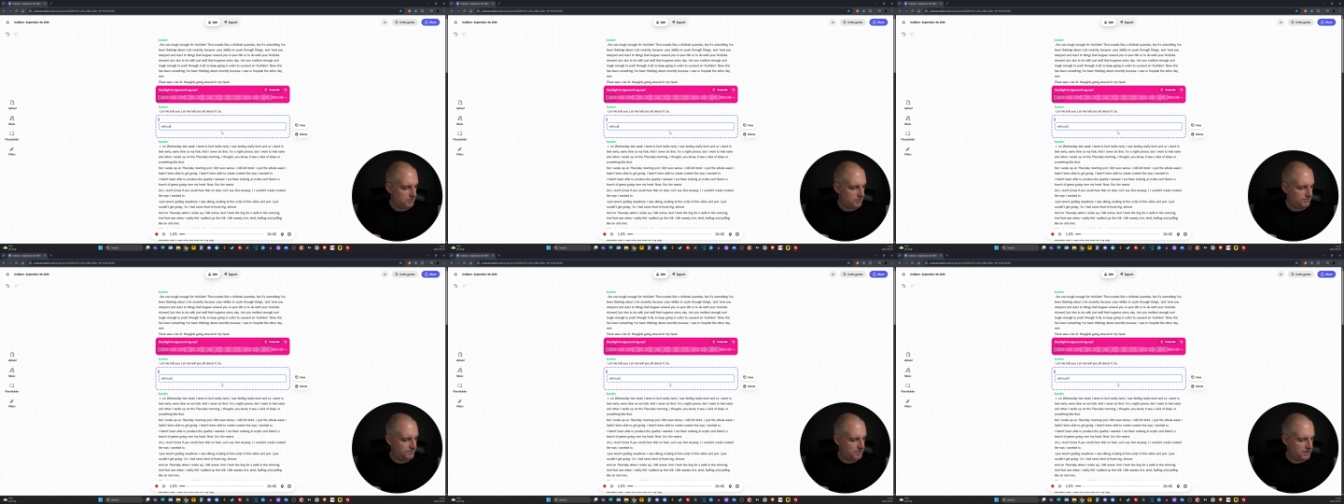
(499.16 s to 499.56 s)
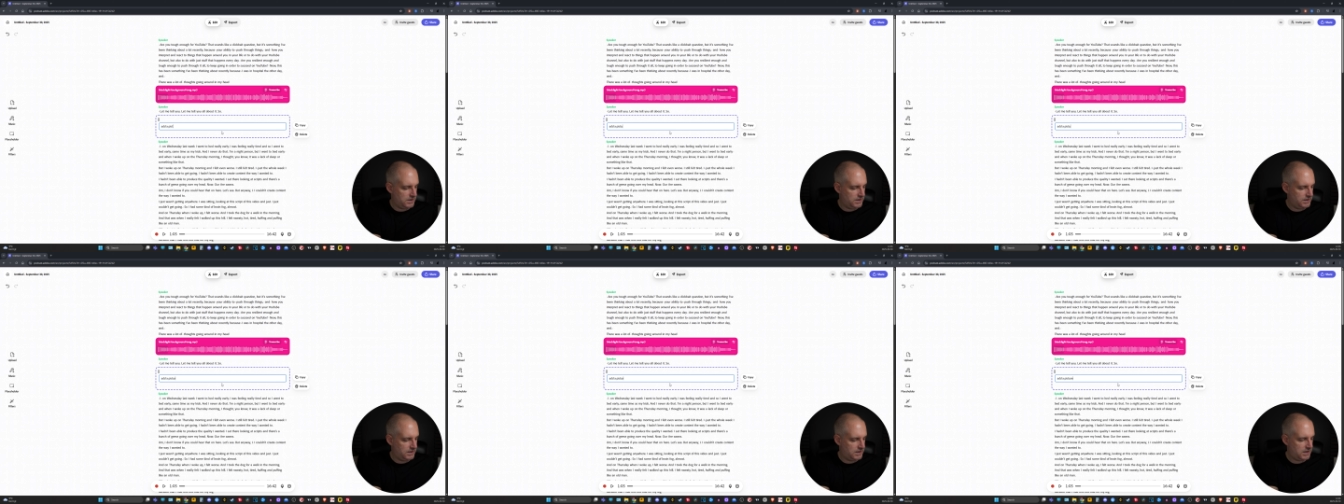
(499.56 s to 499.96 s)
of
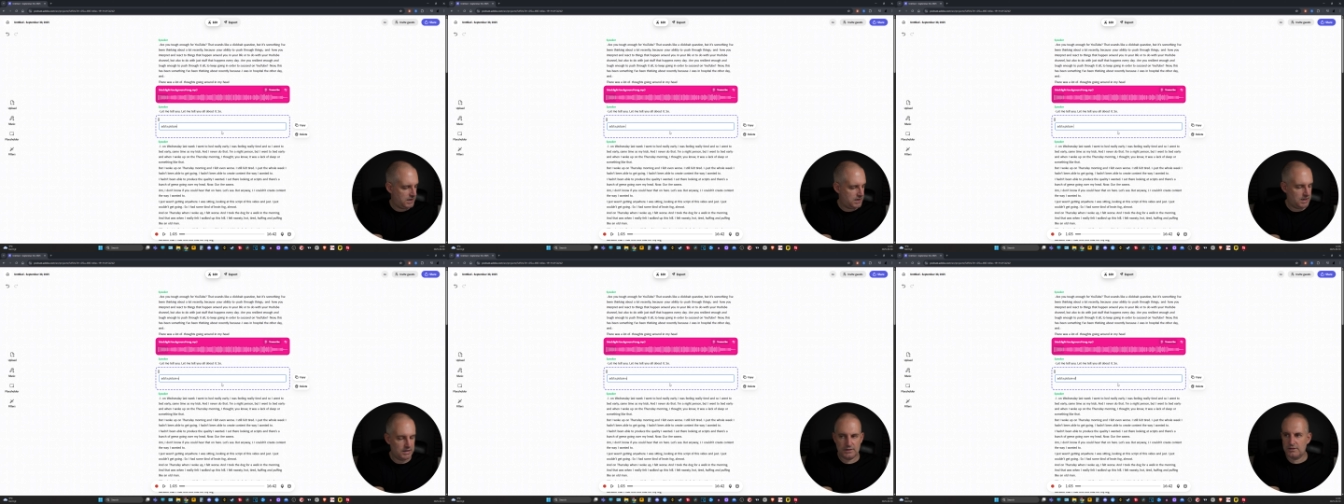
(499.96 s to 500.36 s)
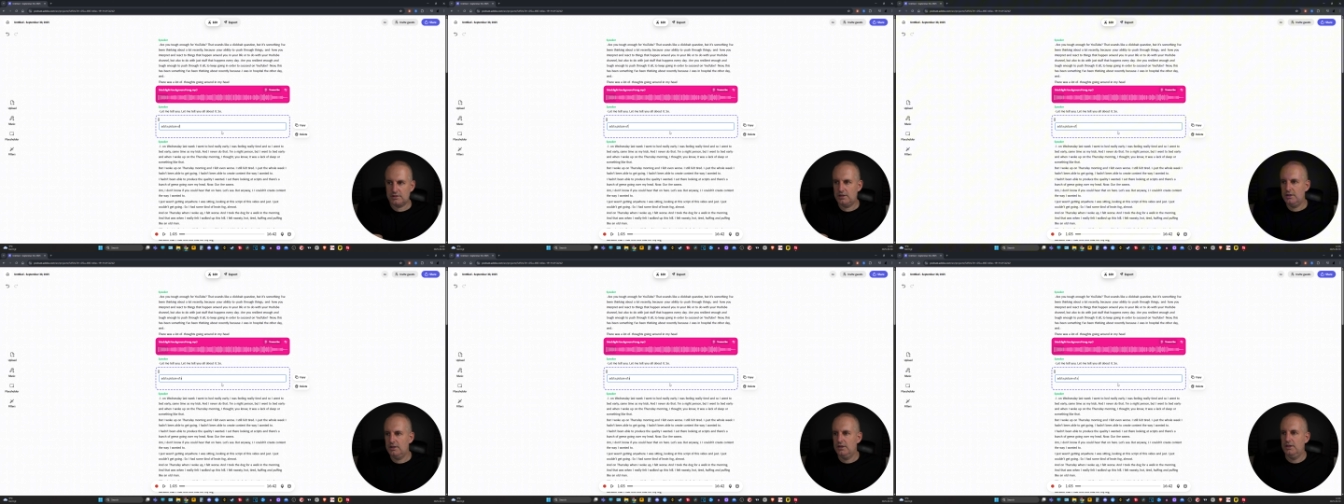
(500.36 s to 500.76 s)
a
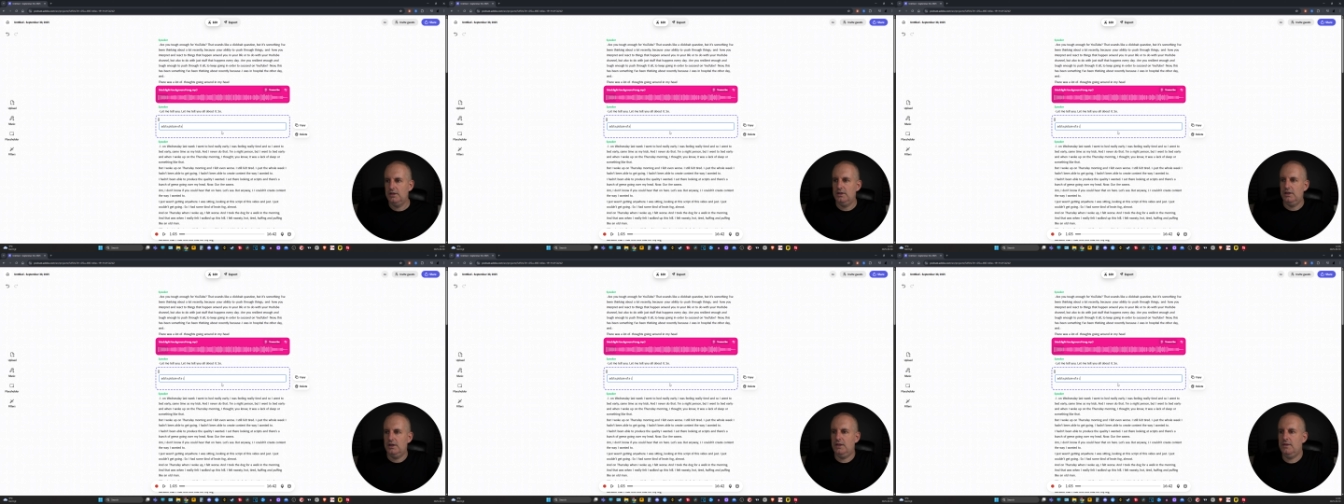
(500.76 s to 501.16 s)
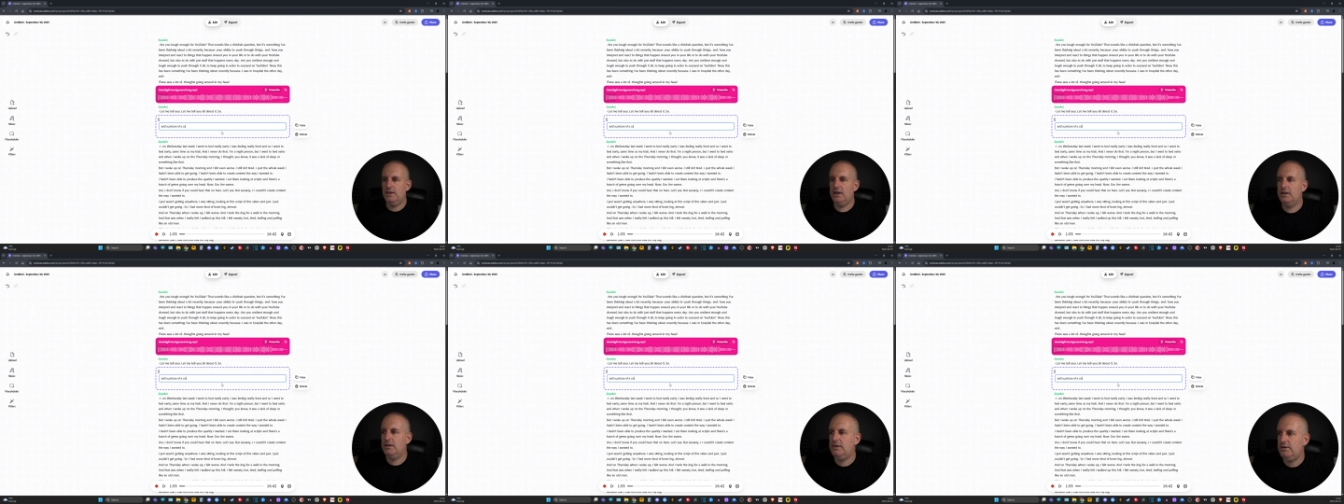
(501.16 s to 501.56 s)
cat. And
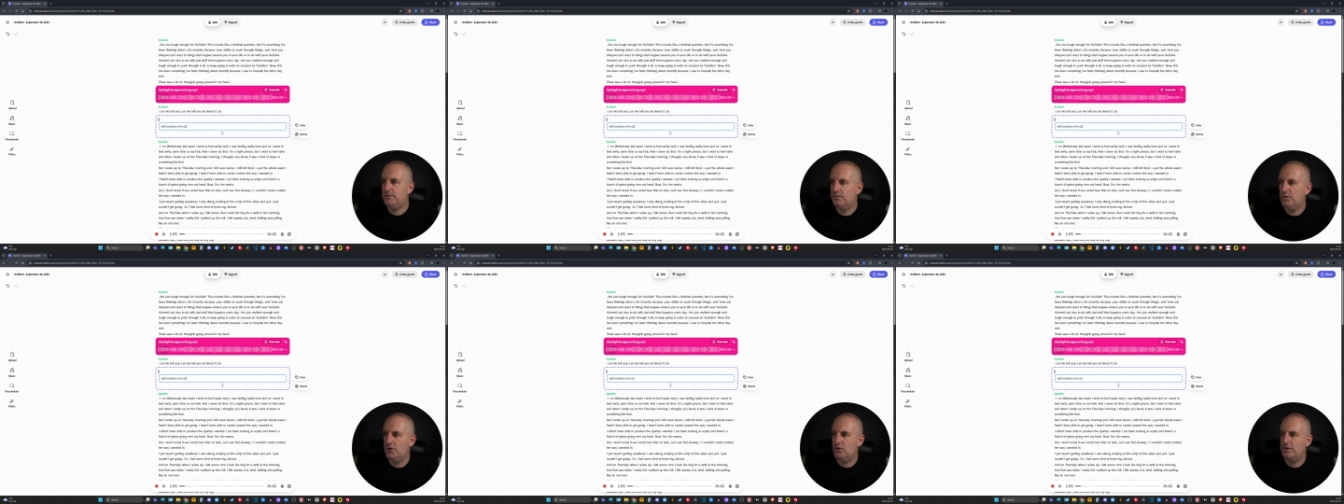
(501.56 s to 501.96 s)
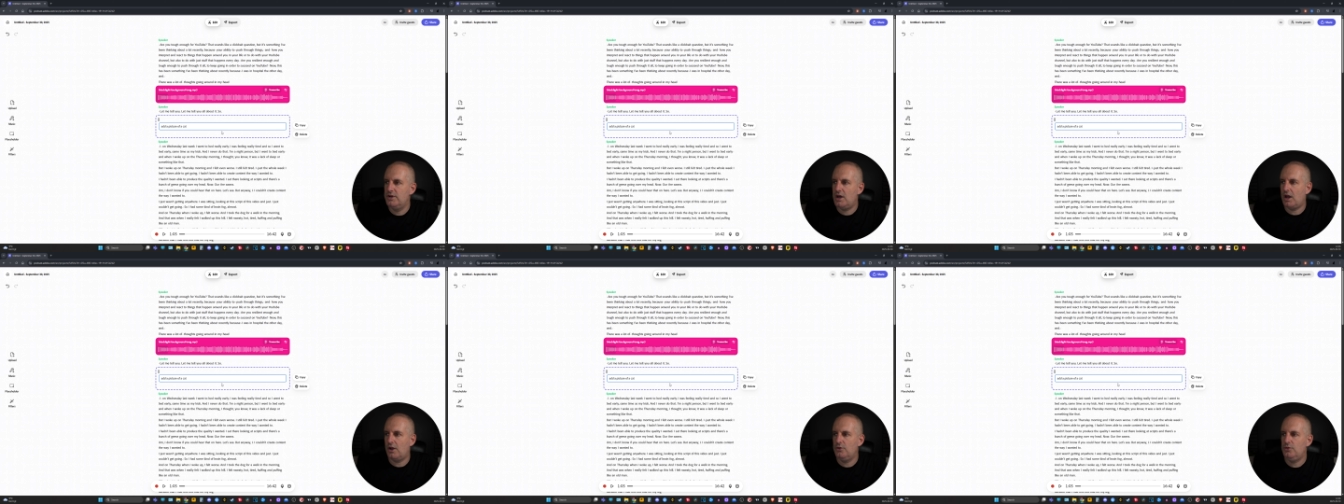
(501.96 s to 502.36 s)
then we'll
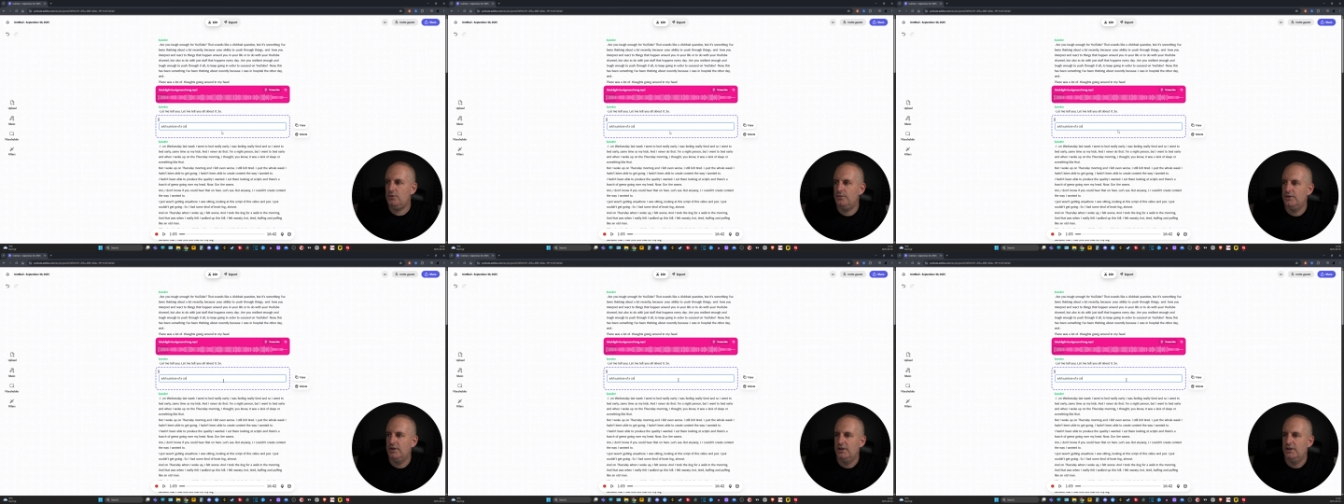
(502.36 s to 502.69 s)
know